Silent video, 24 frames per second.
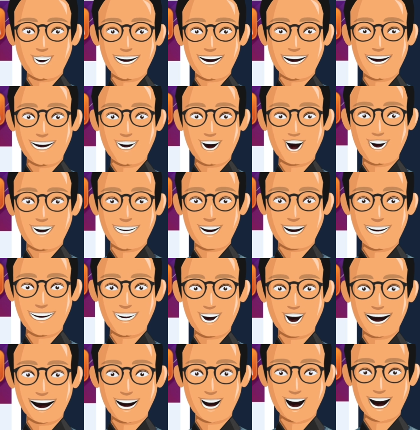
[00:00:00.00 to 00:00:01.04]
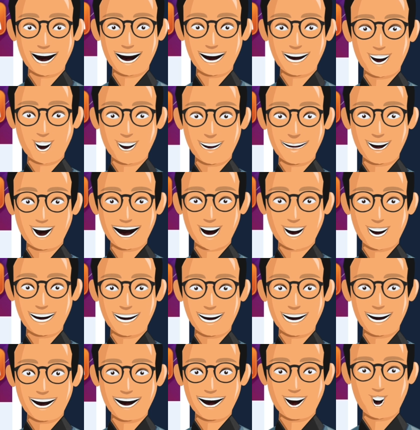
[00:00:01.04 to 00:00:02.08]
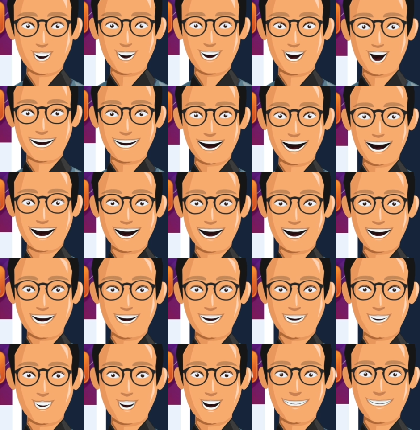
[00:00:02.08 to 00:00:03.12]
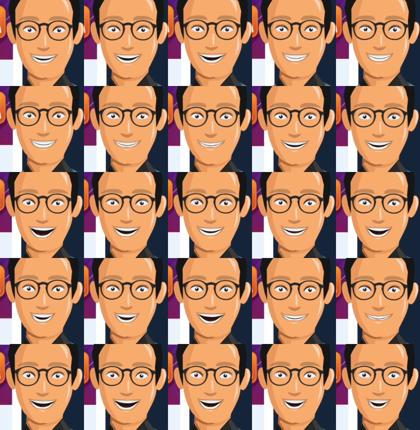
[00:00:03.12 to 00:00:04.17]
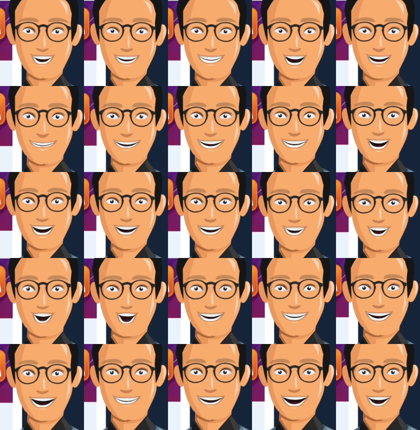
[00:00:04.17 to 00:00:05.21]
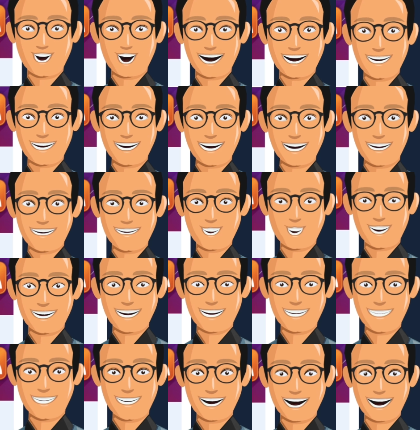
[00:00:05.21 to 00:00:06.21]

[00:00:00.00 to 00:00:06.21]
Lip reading: publish content on your website or social media networks when it gets published on the content publishing platform,